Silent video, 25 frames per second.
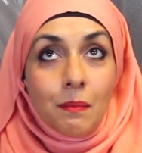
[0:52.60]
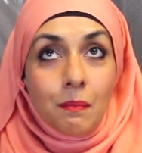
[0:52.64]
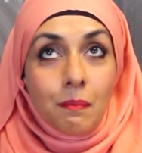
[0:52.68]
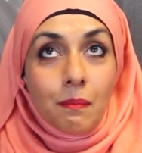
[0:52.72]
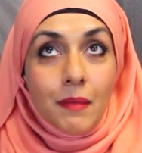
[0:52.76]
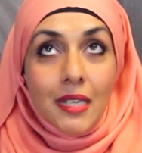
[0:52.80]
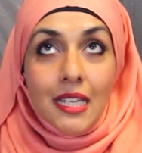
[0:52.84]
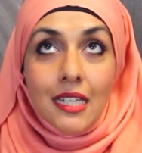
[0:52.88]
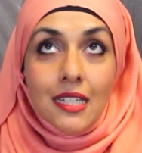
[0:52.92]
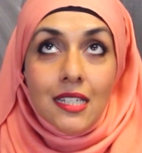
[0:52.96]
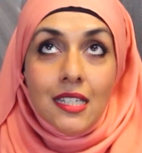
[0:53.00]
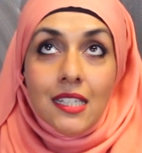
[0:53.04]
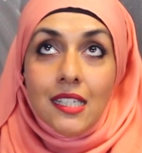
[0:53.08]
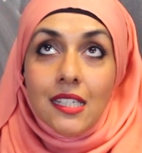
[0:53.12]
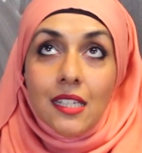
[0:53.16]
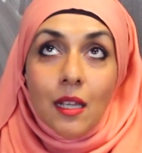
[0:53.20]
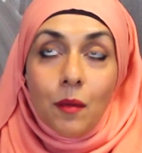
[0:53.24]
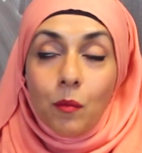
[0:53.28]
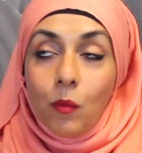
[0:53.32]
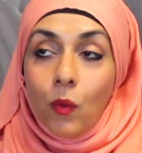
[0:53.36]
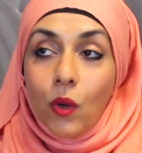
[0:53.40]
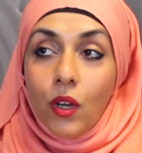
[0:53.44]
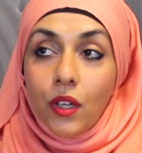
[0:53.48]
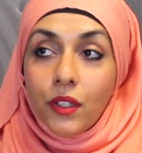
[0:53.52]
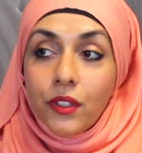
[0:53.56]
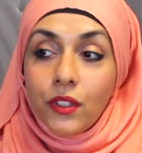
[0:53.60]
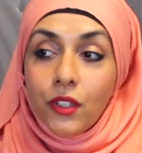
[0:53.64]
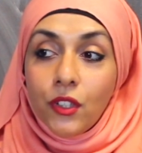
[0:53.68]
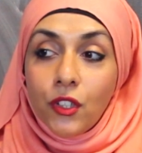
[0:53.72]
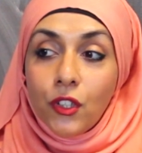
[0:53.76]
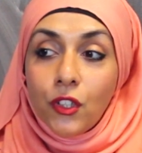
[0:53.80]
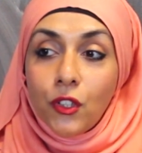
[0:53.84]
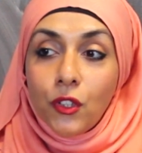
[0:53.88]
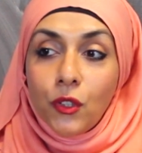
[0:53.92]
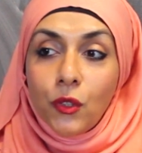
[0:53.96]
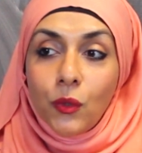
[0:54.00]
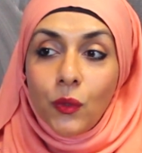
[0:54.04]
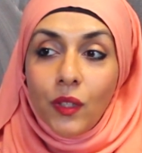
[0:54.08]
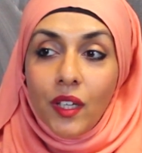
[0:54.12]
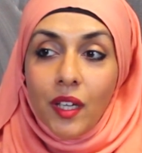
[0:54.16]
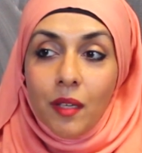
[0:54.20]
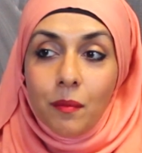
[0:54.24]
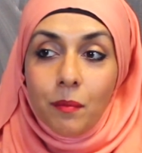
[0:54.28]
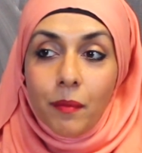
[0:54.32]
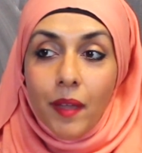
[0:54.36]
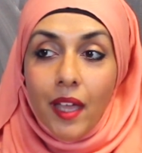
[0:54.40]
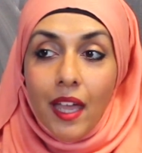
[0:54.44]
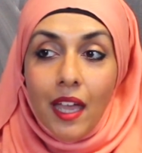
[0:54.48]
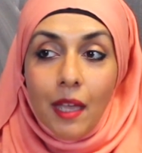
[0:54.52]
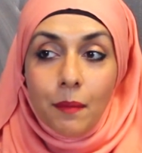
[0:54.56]
meet someone who
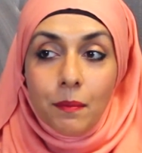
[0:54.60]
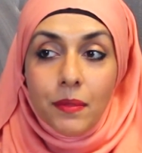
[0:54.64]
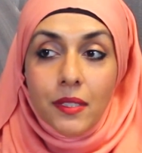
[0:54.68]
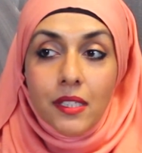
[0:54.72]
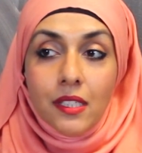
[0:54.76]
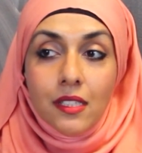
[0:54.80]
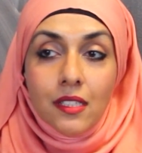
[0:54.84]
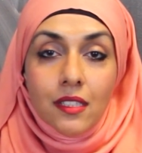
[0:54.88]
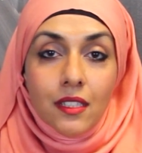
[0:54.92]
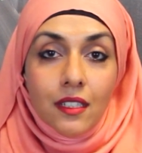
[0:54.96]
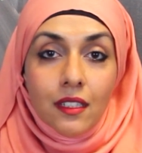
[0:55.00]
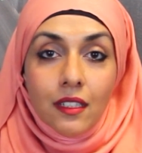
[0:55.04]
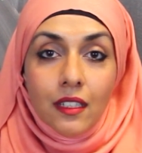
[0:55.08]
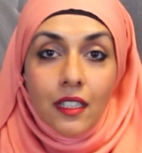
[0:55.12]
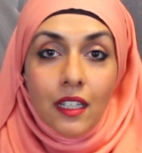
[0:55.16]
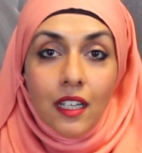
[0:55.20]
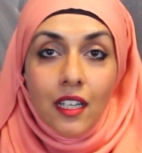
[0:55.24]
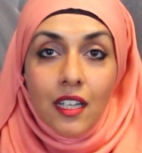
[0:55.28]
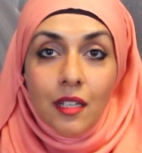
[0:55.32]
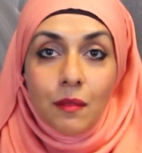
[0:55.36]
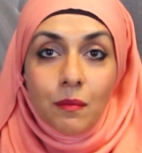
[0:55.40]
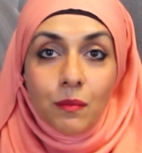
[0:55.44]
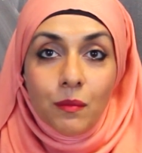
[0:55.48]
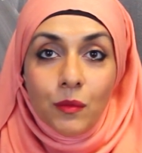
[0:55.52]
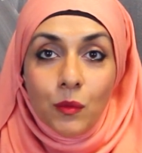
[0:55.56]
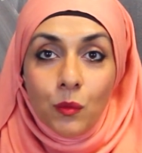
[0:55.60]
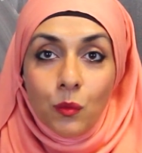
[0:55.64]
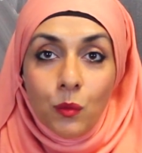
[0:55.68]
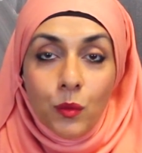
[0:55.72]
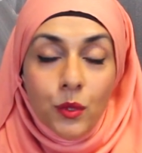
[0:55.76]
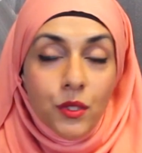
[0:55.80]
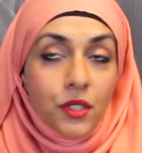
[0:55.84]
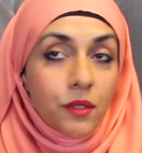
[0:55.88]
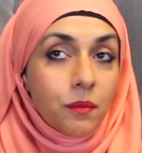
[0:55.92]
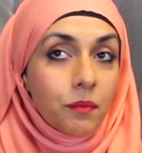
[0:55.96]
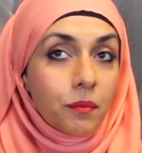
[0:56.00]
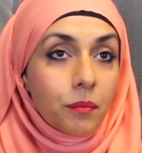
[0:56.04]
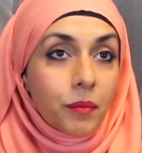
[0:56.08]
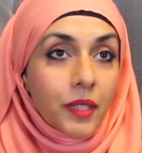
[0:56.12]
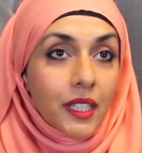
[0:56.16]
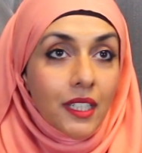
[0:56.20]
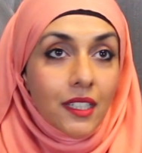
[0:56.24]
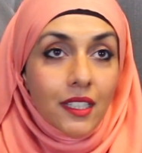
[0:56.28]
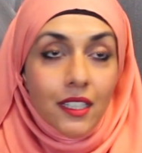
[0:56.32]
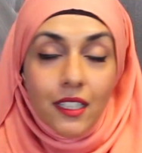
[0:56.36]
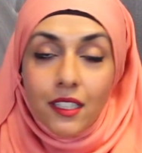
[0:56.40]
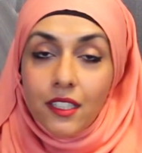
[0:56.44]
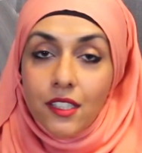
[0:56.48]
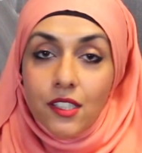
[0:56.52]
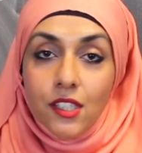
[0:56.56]
perhaps wouldn't
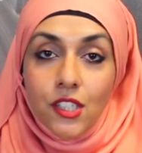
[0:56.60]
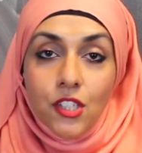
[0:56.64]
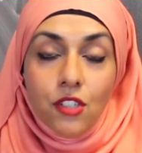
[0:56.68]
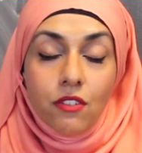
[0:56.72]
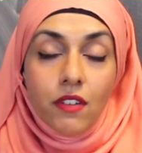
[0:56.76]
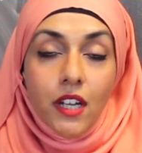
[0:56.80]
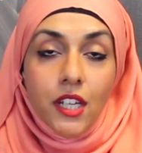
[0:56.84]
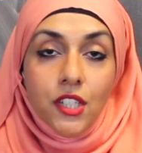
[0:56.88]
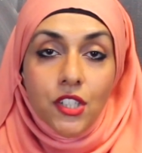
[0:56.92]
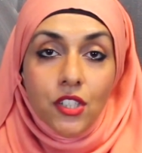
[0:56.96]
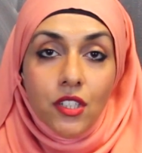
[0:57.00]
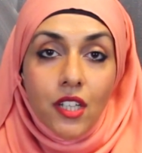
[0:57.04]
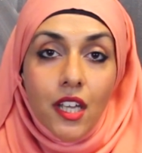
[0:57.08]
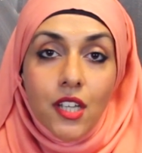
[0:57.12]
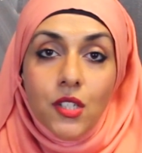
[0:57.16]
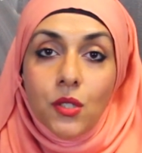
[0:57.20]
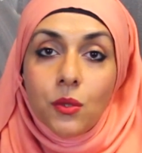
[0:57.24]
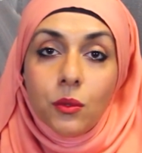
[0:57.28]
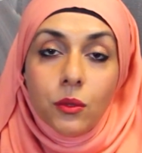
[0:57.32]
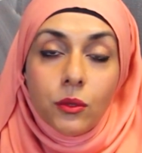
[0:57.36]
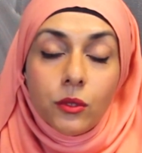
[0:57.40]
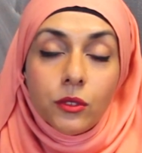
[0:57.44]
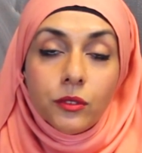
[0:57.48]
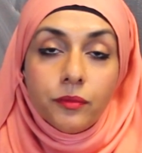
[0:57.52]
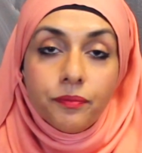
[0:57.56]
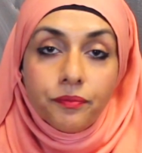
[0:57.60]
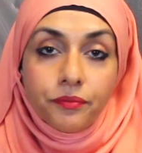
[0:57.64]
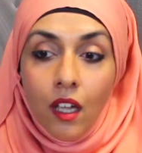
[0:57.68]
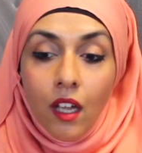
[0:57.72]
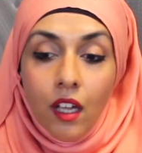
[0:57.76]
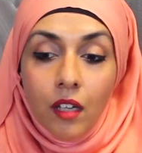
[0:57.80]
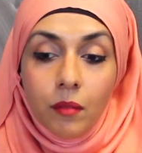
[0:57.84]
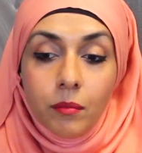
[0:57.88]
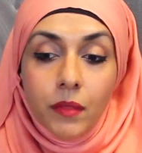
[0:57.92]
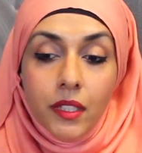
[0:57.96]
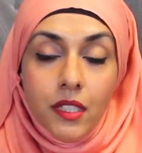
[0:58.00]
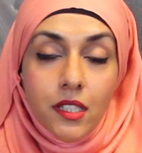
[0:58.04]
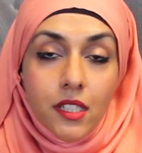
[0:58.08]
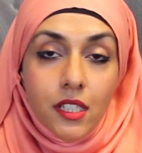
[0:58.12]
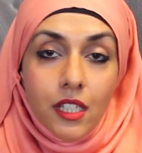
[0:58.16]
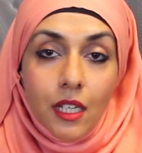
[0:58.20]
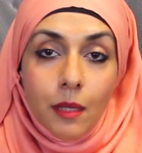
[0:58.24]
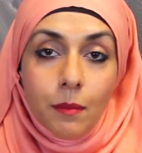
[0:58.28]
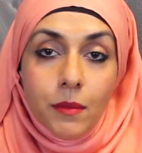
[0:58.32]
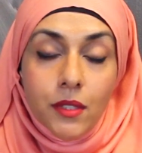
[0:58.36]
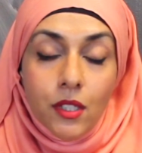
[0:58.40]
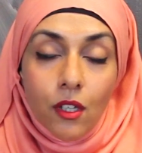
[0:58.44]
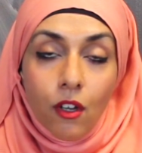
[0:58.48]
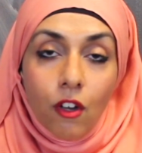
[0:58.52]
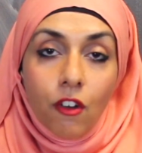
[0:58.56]
be a consideration at all in
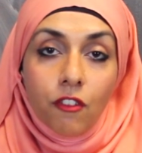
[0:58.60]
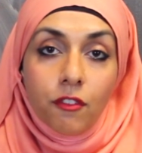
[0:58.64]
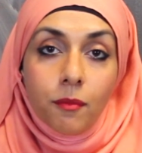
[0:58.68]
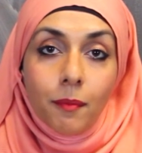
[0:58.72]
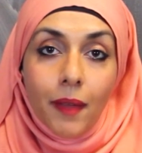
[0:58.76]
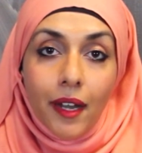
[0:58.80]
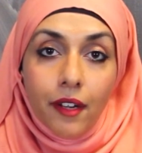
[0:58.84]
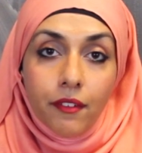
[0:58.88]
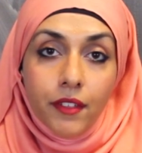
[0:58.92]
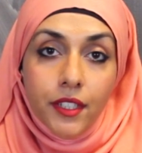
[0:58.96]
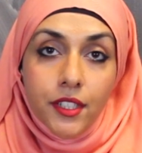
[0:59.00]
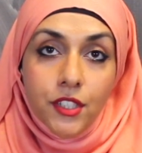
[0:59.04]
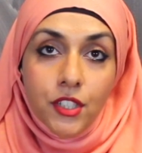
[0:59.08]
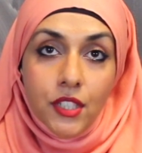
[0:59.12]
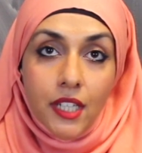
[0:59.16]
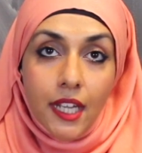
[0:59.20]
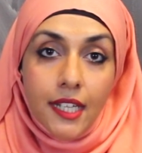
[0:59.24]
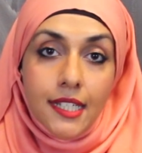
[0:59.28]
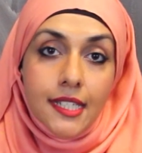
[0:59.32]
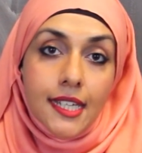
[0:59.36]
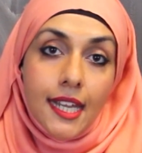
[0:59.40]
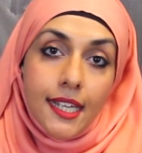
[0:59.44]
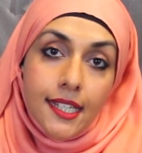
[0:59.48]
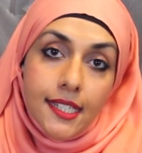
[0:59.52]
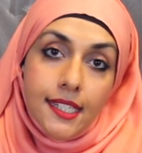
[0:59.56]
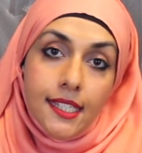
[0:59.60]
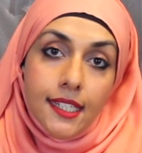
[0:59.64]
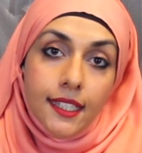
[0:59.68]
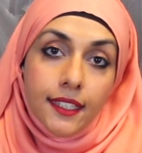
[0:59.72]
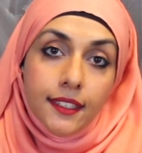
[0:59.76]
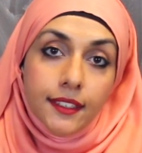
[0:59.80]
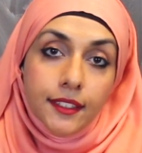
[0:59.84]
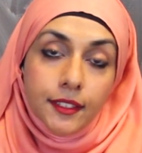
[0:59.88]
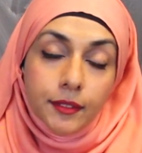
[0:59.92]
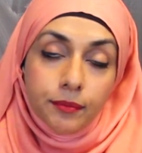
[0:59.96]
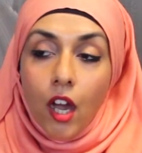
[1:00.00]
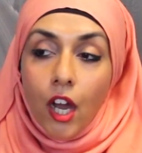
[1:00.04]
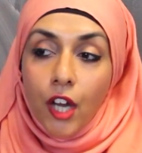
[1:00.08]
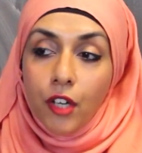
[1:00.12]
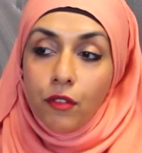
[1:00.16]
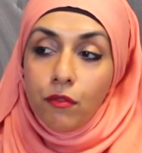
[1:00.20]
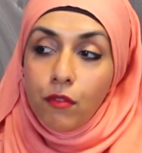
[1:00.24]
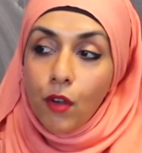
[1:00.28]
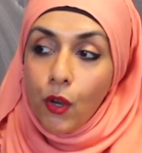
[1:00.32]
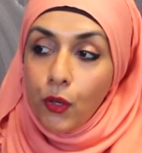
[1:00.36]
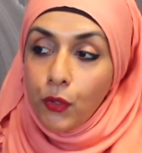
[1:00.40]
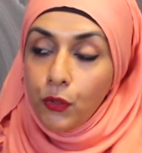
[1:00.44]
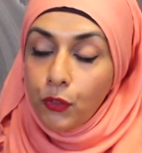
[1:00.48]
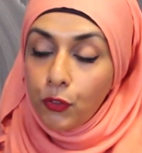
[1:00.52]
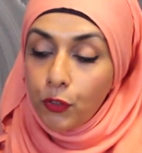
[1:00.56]
terms of marriage and dating. I
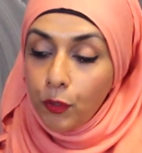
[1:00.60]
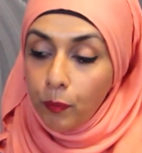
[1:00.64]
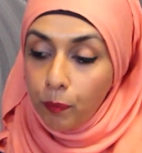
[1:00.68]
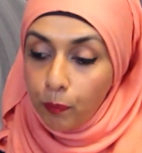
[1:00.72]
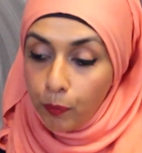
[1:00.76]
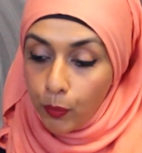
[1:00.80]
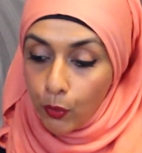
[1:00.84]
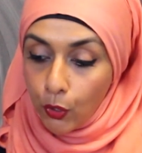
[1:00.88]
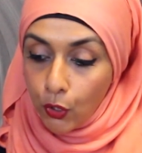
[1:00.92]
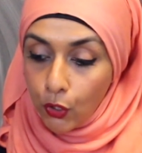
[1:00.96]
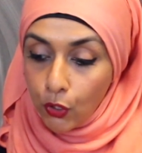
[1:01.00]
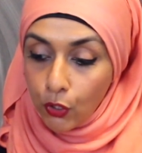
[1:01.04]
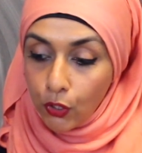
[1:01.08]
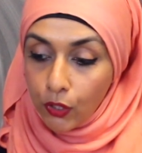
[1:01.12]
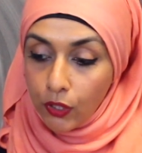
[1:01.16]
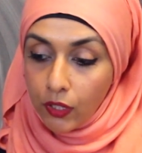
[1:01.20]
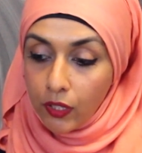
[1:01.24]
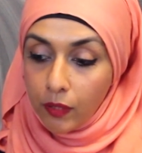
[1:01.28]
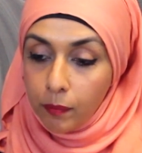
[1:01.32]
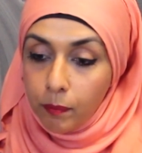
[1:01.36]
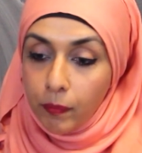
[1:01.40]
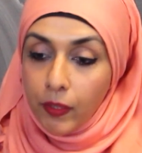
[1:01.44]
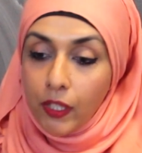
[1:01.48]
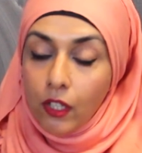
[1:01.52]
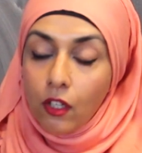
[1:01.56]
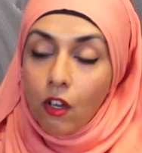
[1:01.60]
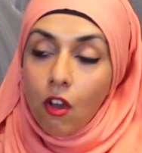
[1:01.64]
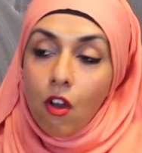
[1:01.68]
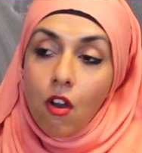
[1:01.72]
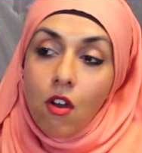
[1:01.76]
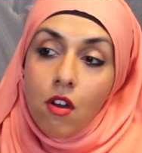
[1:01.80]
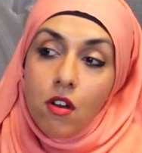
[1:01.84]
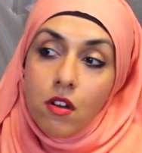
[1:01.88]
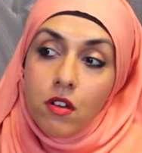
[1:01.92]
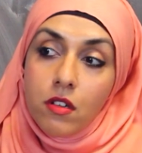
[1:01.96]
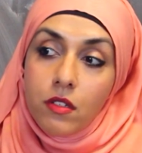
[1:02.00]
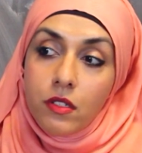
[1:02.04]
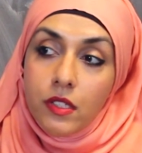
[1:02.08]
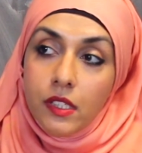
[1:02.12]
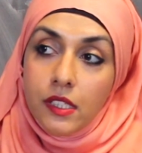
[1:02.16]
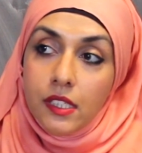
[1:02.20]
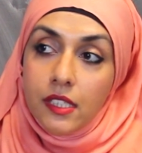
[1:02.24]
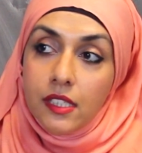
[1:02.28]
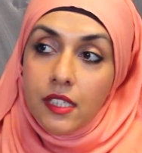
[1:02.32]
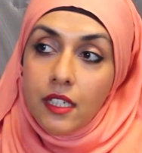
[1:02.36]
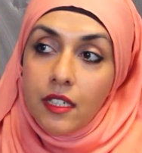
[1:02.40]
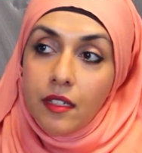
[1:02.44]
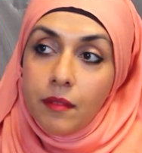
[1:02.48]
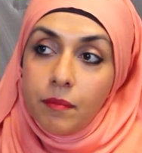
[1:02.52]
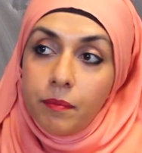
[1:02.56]
wrote the book
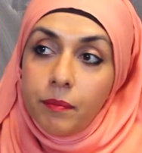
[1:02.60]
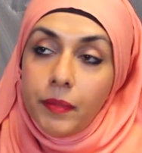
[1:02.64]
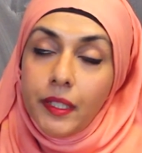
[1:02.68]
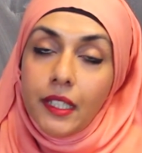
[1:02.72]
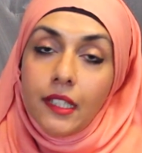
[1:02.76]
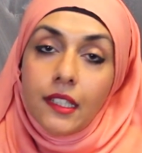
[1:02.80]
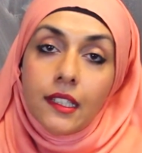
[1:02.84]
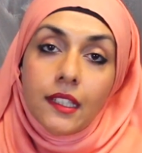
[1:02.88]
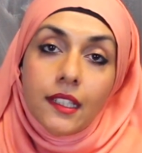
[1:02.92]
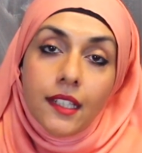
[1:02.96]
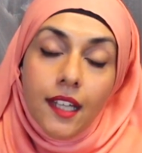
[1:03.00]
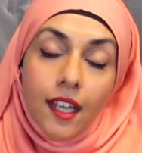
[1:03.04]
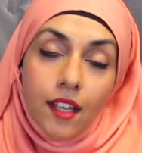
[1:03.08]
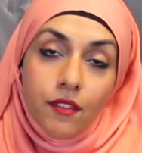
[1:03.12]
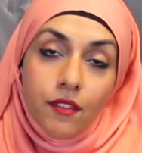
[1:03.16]
because being an